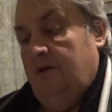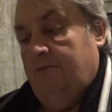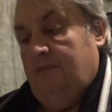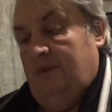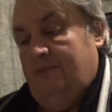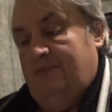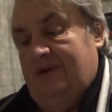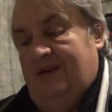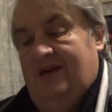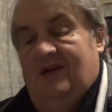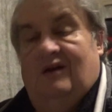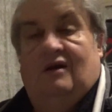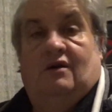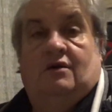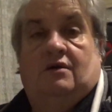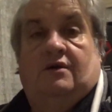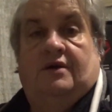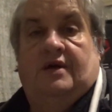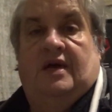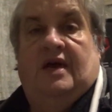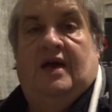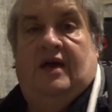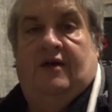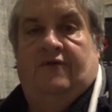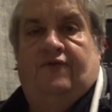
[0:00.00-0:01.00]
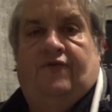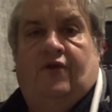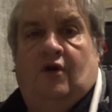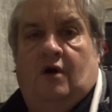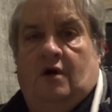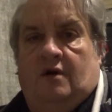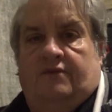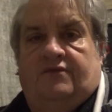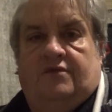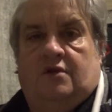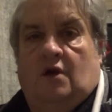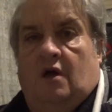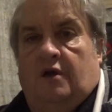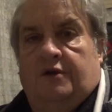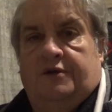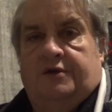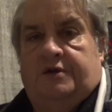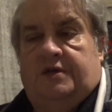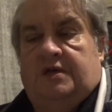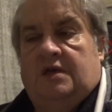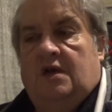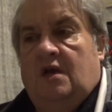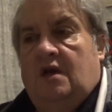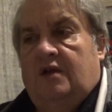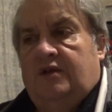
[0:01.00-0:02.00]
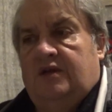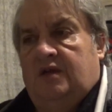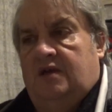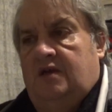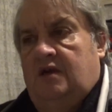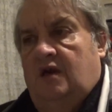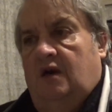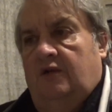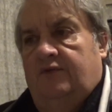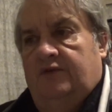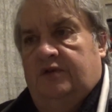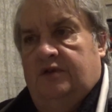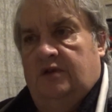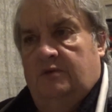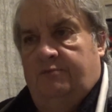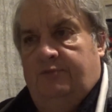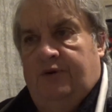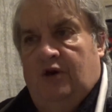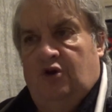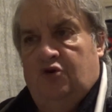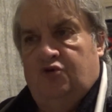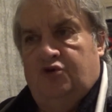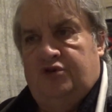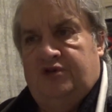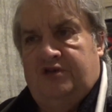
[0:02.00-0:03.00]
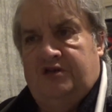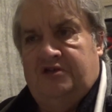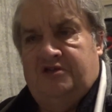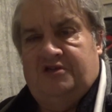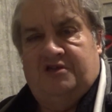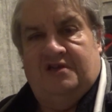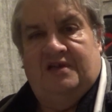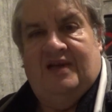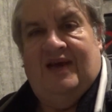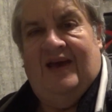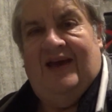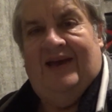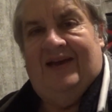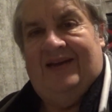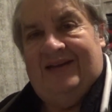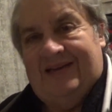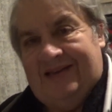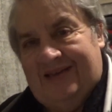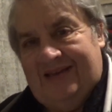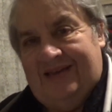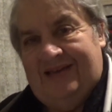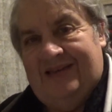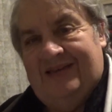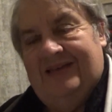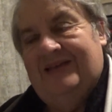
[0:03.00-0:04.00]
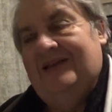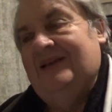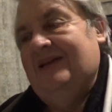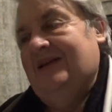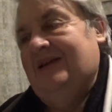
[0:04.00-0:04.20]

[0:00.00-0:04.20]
I mean, I've got to add $5 to cover the postage and handling,